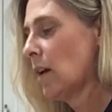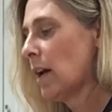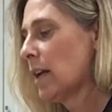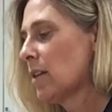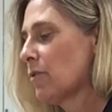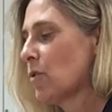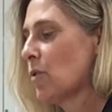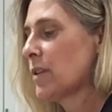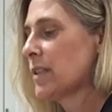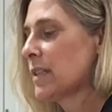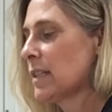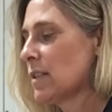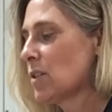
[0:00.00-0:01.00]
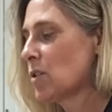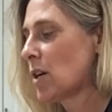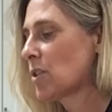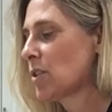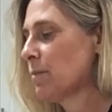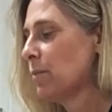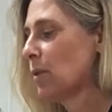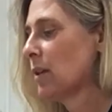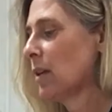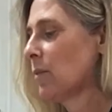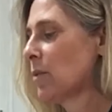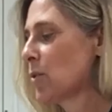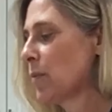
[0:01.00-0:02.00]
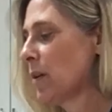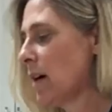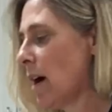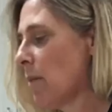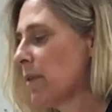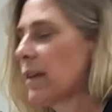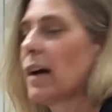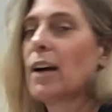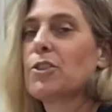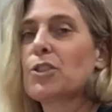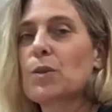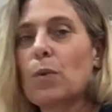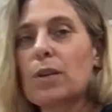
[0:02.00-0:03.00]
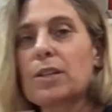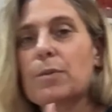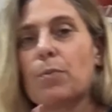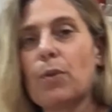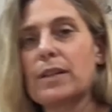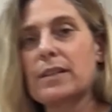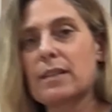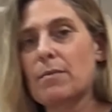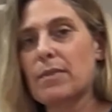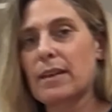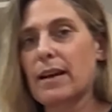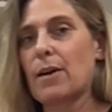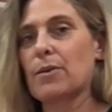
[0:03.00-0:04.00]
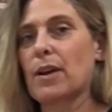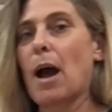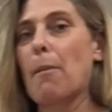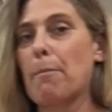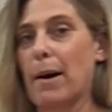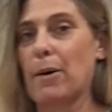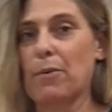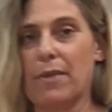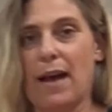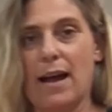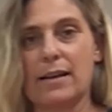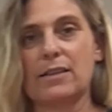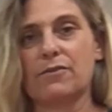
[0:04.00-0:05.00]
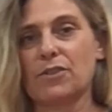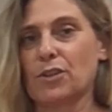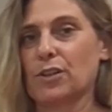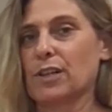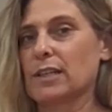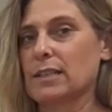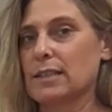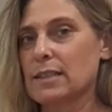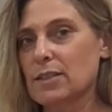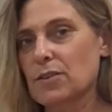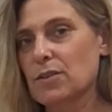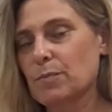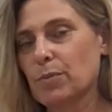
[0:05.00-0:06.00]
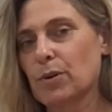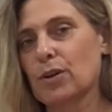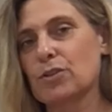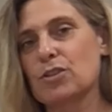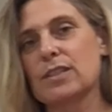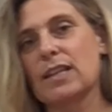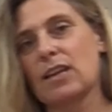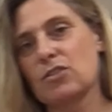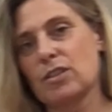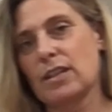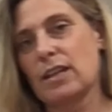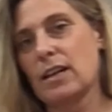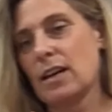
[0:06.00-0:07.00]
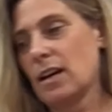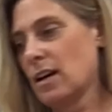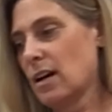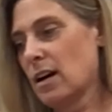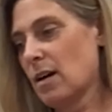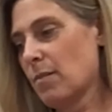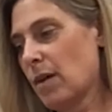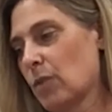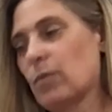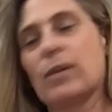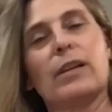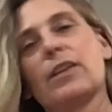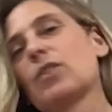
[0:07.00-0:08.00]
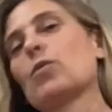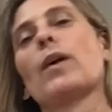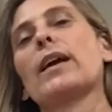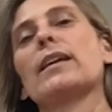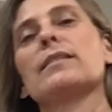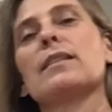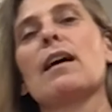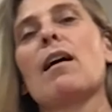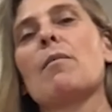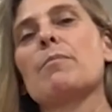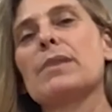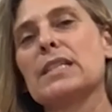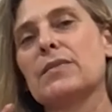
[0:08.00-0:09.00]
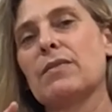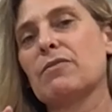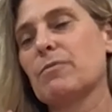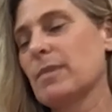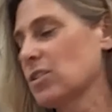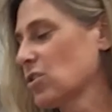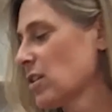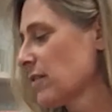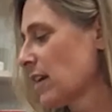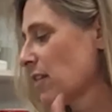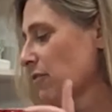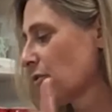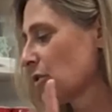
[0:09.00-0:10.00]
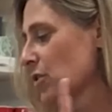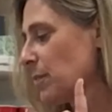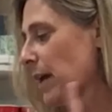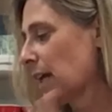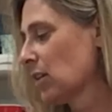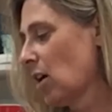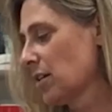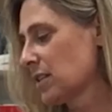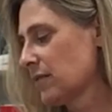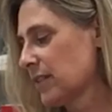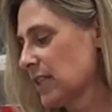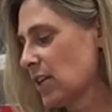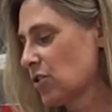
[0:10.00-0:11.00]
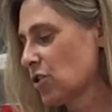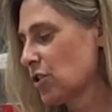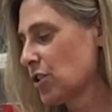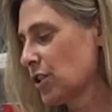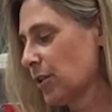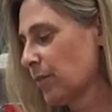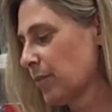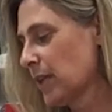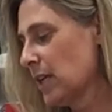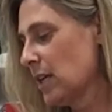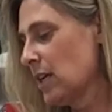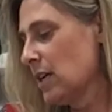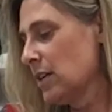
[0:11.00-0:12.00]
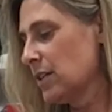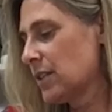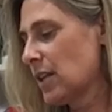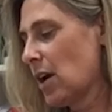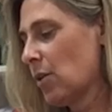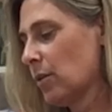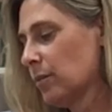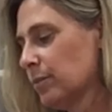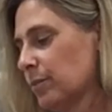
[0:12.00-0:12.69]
And of course, the instruction booklet, which will come with it. I just wanted to point something out about that. If you're going to consider the Perch, it's actually a really great piece of information in there for you to pay lots of attention to. So,